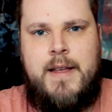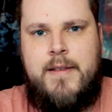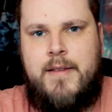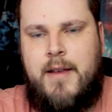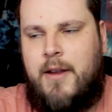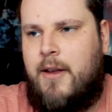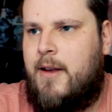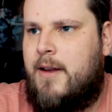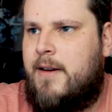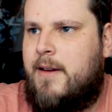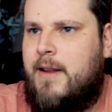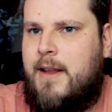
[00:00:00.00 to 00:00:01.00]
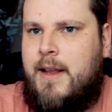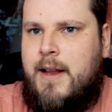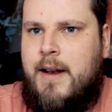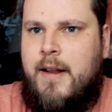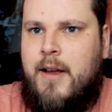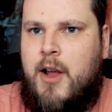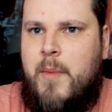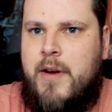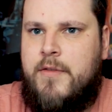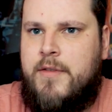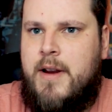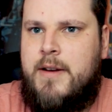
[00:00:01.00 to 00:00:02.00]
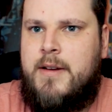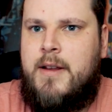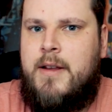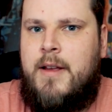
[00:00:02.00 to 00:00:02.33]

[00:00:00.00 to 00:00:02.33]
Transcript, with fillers: that's occurred in a comment thread.